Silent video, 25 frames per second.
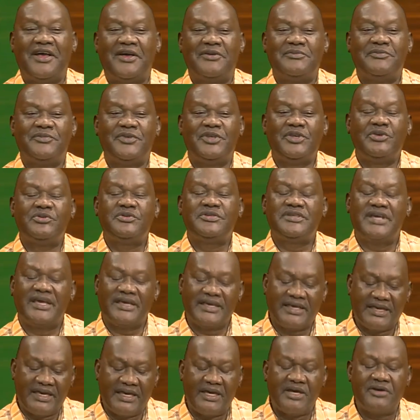um, you
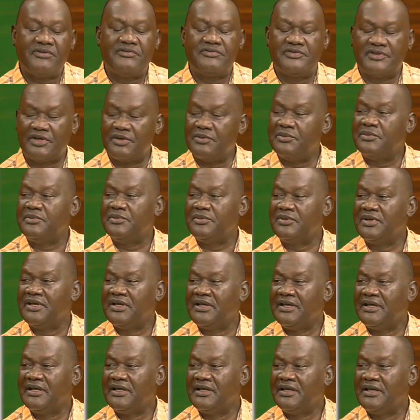take care of them
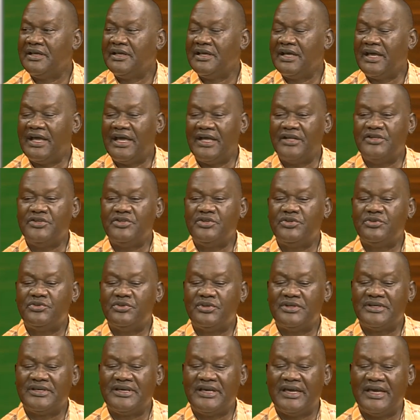and you
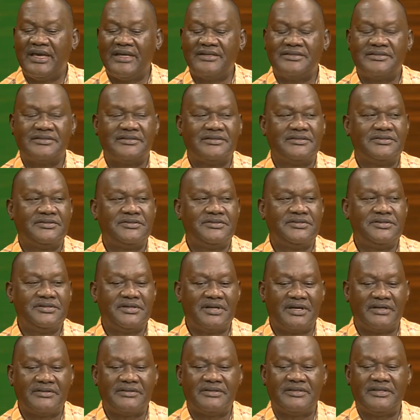will get
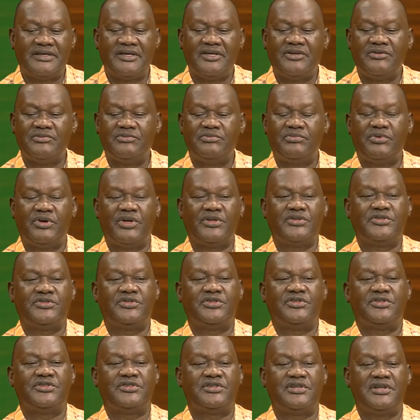nothing but
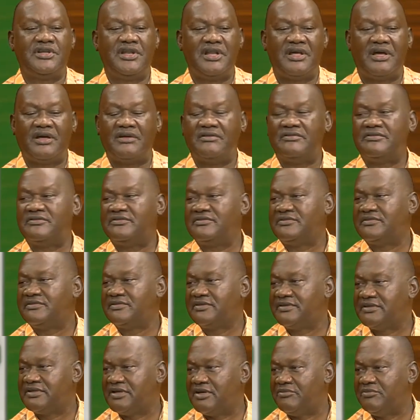just love
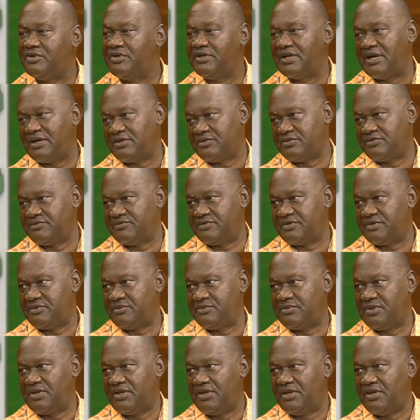coming out of
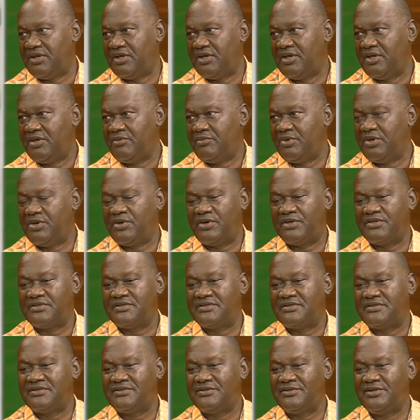them.
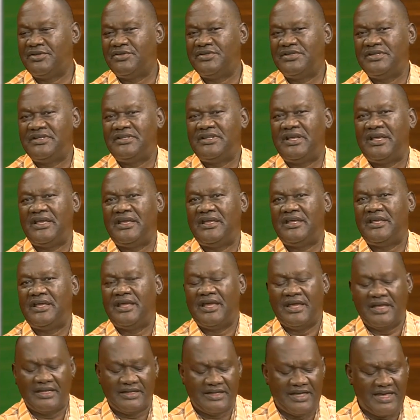Because you see, they,
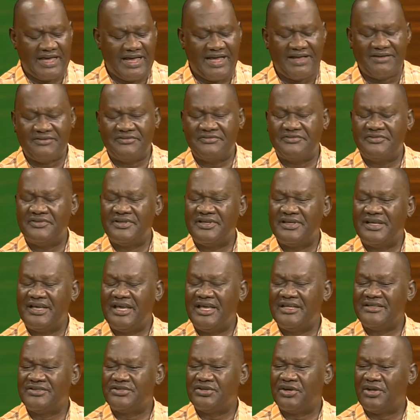they have
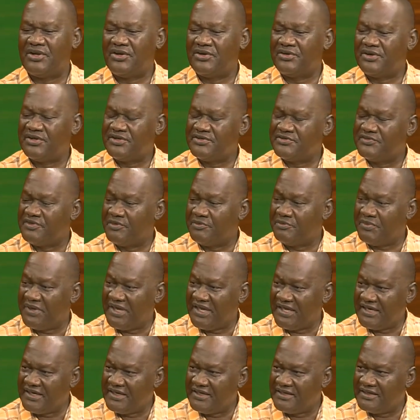a tolerance for
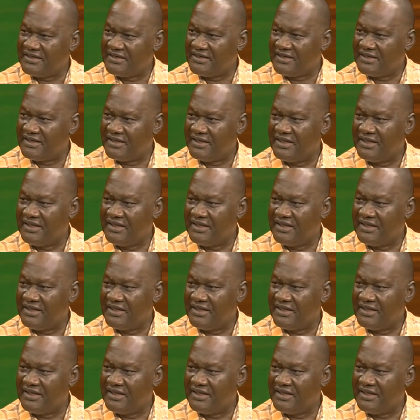pain,